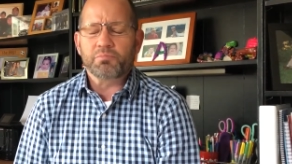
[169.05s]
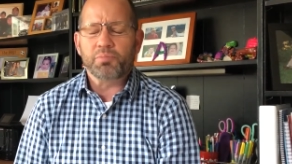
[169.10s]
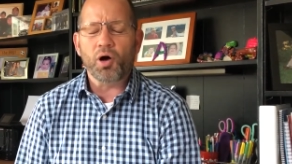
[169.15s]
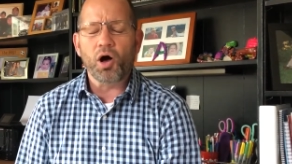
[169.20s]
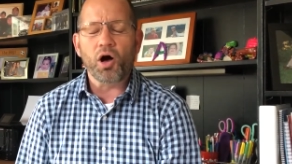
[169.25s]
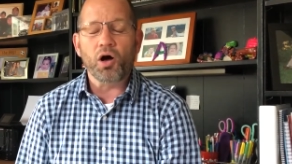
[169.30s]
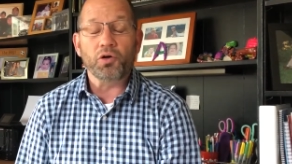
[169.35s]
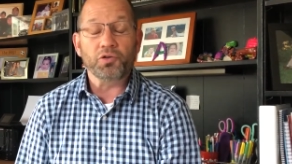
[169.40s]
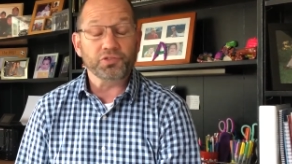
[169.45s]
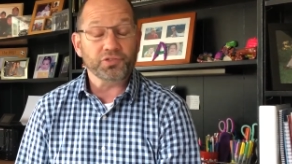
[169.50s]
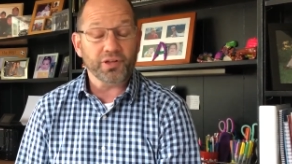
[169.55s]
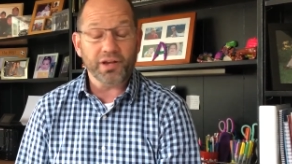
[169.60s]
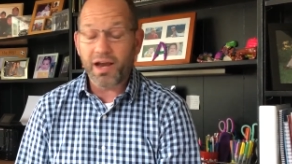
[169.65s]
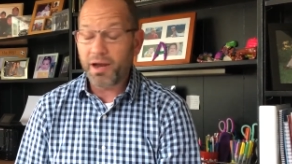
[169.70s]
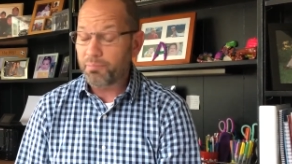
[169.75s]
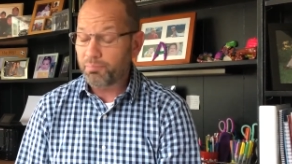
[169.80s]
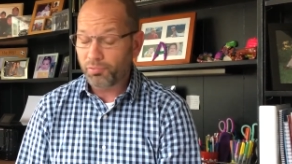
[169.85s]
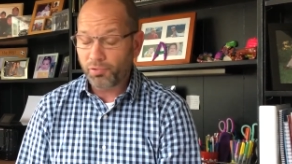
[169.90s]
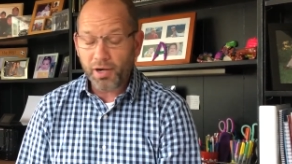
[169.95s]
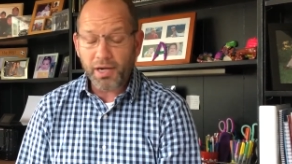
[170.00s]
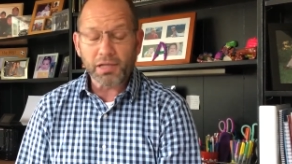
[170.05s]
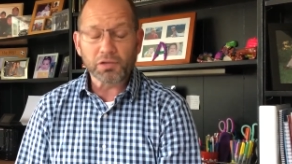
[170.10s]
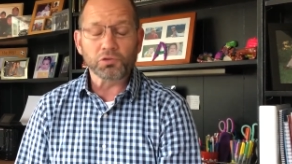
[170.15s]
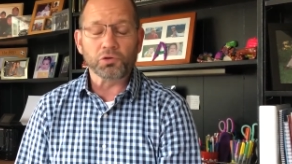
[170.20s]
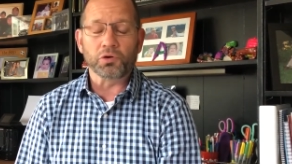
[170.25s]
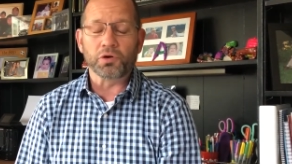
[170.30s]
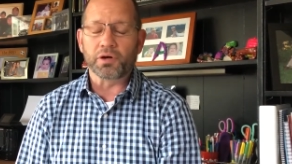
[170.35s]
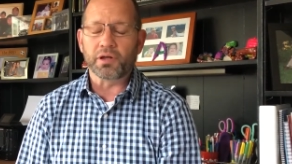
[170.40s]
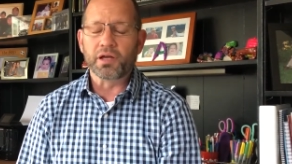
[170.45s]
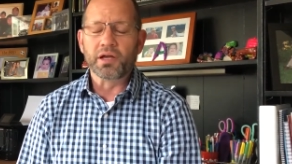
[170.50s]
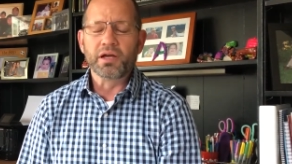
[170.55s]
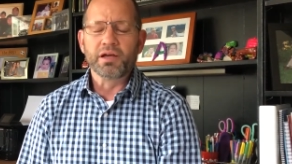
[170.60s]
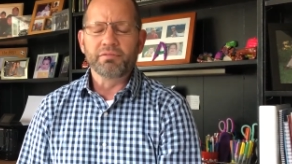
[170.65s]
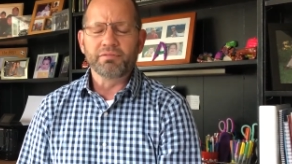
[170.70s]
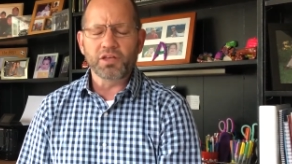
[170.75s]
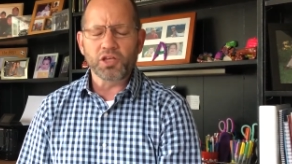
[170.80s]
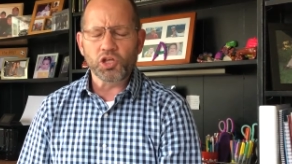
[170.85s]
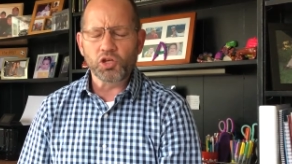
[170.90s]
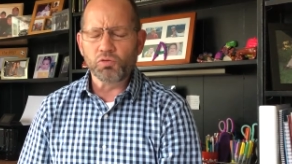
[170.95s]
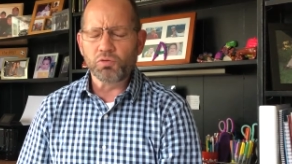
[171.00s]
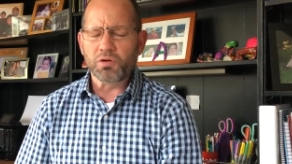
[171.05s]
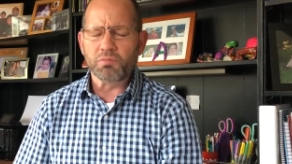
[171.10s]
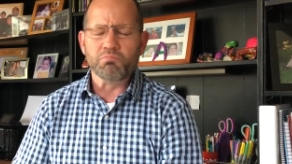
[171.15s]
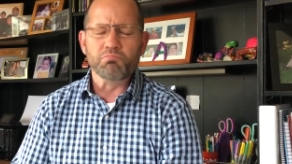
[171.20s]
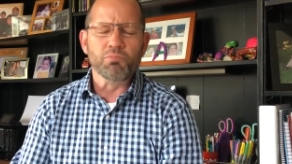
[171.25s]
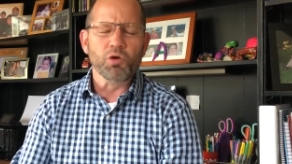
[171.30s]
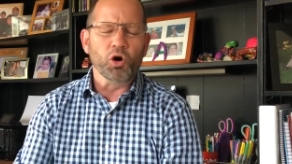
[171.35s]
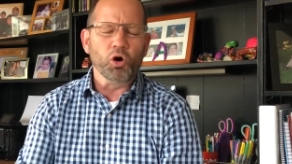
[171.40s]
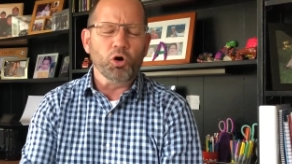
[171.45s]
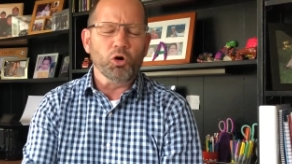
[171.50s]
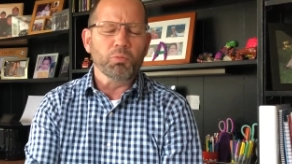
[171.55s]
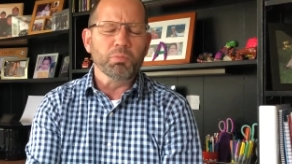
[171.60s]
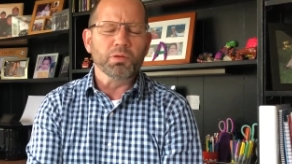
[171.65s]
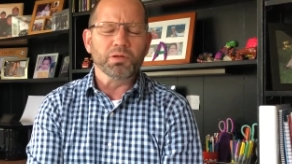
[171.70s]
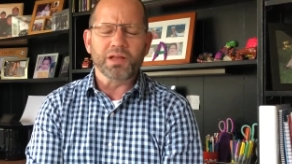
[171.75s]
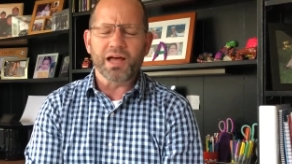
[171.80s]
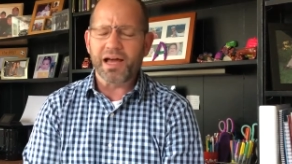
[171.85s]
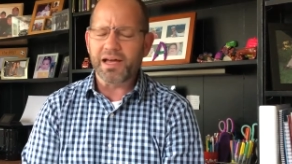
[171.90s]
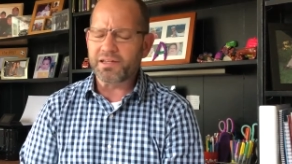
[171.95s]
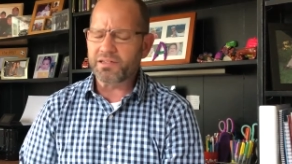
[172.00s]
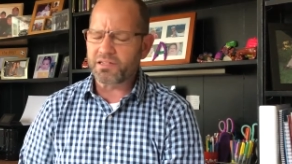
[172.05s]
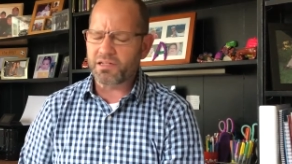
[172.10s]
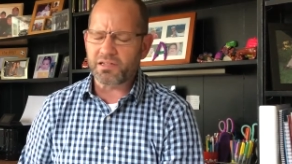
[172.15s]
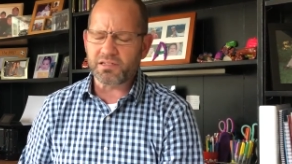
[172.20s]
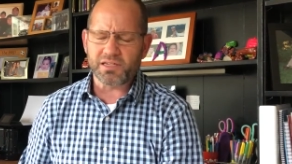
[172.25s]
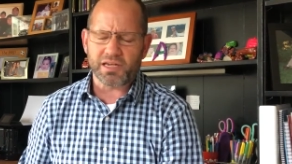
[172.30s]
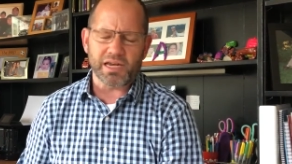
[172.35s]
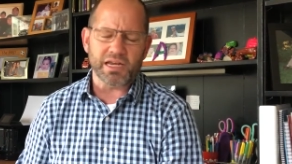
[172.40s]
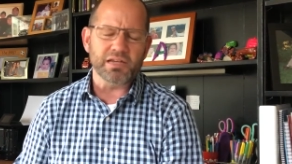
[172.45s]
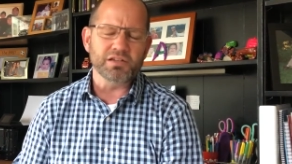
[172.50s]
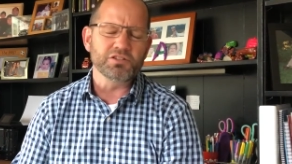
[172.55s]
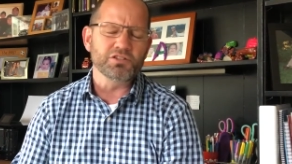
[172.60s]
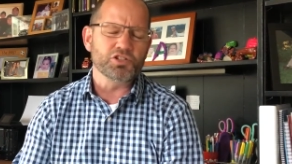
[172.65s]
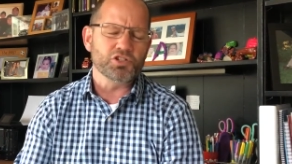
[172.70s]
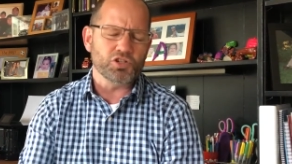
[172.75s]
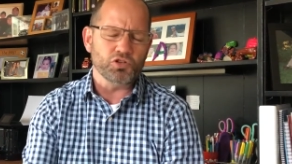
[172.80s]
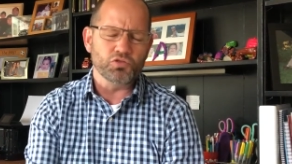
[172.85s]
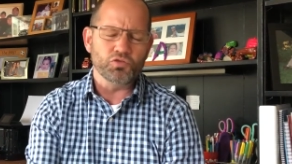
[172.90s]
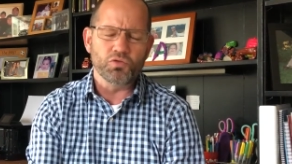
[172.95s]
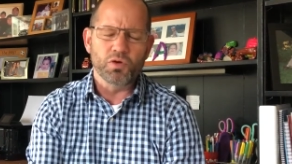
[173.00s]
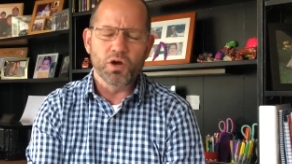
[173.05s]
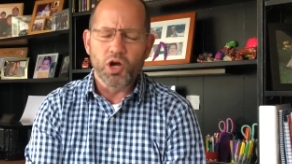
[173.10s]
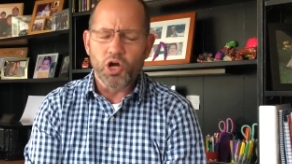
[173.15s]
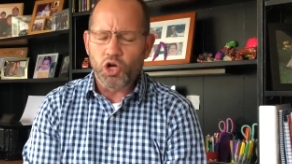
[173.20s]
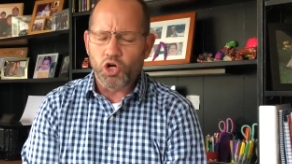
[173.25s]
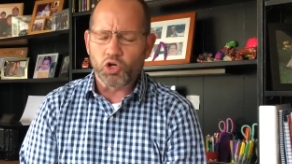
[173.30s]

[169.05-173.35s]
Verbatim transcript: Paul's. And I pray, Lord, that you would mobilize us into